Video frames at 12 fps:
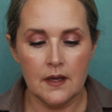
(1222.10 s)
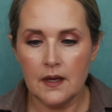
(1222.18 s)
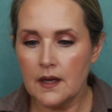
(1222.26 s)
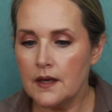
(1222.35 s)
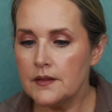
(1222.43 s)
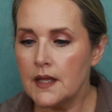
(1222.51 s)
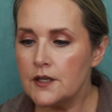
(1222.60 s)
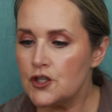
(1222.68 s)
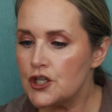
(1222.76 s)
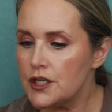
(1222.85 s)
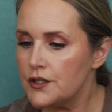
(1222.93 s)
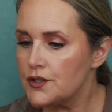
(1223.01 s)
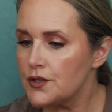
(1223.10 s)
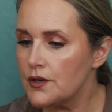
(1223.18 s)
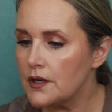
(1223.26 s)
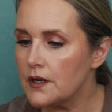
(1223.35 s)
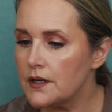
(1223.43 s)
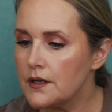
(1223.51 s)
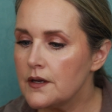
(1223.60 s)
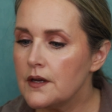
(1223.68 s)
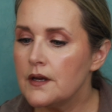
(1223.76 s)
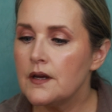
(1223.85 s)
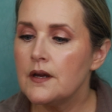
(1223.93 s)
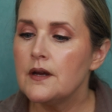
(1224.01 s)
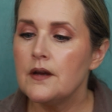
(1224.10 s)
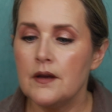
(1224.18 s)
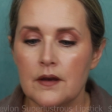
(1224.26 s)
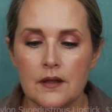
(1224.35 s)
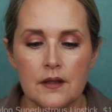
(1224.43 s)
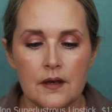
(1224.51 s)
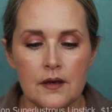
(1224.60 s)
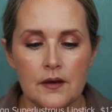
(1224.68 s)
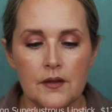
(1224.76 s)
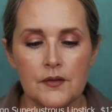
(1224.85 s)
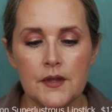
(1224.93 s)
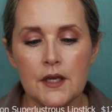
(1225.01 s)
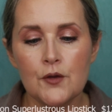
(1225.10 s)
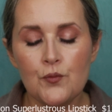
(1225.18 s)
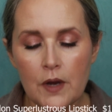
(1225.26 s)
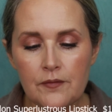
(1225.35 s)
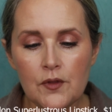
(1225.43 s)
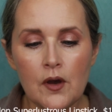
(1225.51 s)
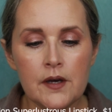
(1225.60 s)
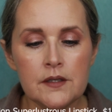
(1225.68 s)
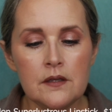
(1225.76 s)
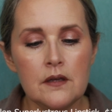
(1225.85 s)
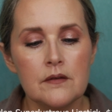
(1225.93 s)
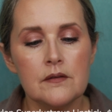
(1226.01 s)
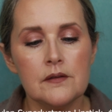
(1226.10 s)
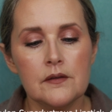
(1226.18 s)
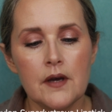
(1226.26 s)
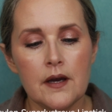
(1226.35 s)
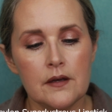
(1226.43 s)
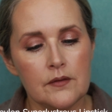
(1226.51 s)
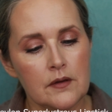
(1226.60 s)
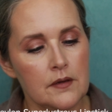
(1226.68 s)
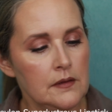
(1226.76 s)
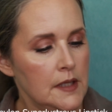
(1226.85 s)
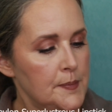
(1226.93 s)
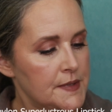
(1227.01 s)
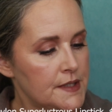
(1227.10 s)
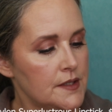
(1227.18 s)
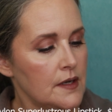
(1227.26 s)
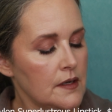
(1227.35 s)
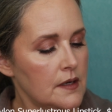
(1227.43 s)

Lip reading: And then she took the Revlon lipstick.